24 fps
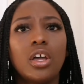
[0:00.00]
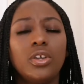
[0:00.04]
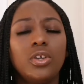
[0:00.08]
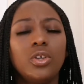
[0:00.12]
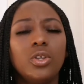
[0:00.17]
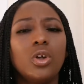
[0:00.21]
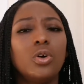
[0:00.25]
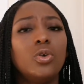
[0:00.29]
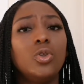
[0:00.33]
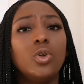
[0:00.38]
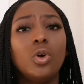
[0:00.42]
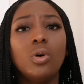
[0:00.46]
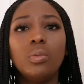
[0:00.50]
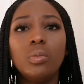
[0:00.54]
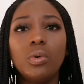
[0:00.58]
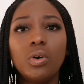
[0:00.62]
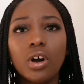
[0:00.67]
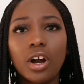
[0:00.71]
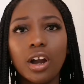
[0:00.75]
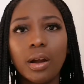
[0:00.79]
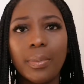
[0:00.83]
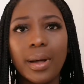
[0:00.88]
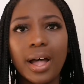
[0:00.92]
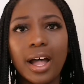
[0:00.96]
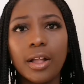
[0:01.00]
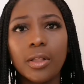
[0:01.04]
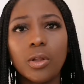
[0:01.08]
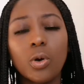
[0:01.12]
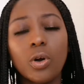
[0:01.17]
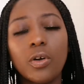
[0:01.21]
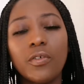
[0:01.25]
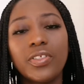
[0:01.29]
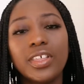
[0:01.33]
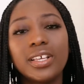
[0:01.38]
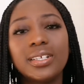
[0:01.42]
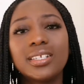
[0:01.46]
you know more about,
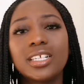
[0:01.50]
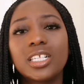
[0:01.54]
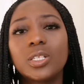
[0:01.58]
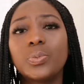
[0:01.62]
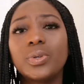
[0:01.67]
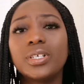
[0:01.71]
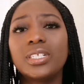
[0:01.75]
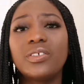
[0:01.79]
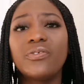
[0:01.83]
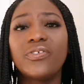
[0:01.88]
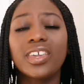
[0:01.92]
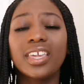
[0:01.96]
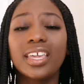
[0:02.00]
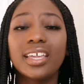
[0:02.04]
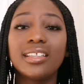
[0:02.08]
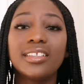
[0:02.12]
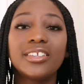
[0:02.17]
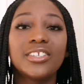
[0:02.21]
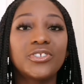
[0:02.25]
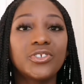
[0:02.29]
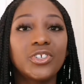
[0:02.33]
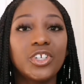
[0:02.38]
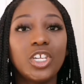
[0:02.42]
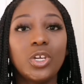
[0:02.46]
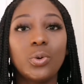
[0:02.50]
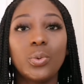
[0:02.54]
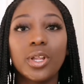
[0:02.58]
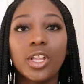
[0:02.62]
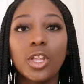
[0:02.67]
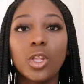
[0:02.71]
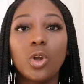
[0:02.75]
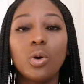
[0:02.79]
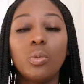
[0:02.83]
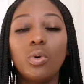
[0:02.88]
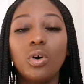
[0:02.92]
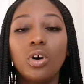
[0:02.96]
or if there's a specific industry you want
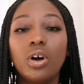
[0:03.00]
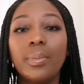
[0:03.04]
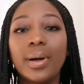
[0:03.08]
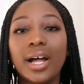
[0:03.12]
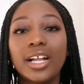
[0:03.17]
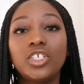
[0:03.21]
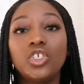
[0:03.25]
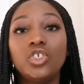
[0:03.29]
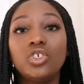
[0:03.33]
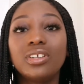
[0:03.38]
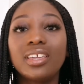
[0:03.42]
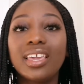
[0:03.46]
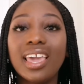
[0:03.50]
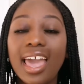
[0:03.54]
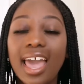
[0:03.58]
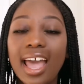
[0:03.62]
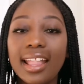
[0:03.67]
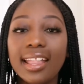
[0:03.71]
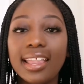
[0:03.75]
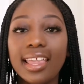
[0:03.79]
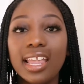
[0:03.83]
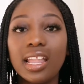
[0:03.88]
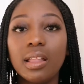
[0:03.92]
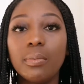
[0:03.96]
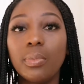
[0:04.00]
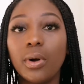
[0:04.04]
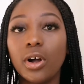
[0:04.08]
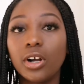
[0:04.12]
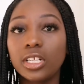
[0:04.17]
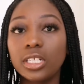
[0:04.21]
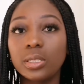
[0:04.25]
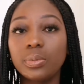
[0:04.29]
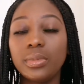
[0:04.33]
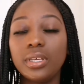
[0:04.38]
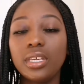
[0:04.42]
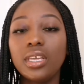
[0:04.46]
to know more about, you can
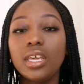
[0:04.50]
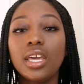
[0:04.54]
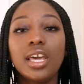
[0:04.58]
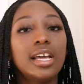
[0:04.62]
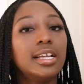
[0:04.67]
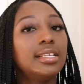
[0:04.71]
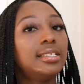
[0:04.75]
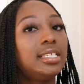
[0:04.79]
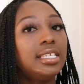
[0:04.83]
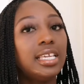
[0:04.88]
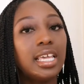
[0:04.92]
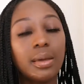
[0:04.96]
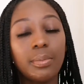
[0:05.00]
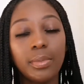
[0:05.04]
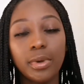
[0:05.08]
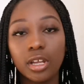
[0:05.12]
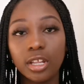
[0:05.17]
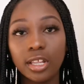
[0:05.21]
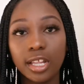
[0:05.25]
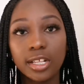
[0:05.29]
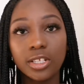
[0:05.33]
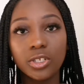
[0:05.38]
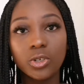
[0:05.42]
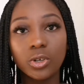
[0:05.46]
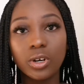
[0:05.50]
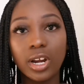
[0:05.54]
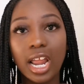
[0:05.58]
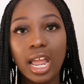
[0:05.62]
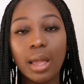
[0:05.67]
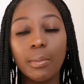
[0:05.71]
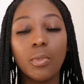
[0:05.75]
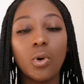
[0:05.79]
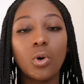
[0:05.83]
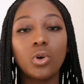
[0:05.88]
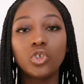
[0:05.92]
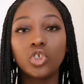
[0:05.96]
inbox me, DM me on
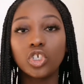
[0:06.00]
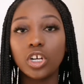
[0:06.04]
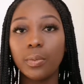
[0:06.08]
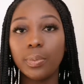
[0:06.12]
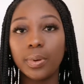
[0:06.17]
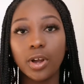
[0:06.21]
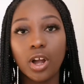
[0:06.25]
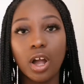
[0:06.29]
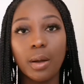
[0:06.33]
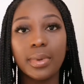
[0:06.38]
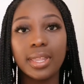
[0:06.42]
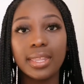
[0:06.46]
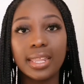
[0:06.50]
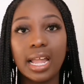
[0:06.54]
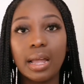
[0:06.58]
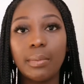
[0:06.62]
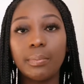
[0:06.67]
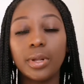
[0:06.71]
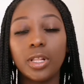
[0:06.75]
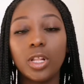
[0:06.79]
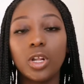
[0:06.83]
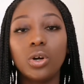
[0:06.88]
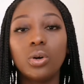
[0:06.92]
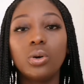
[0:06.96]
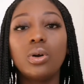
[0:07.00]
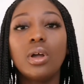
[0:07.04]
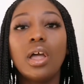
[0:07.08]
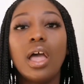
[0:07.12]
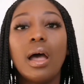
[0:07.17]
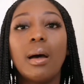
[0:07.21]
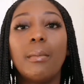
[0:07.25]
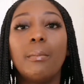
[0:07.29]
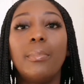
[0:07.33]
Instagram, or drop a comment down below.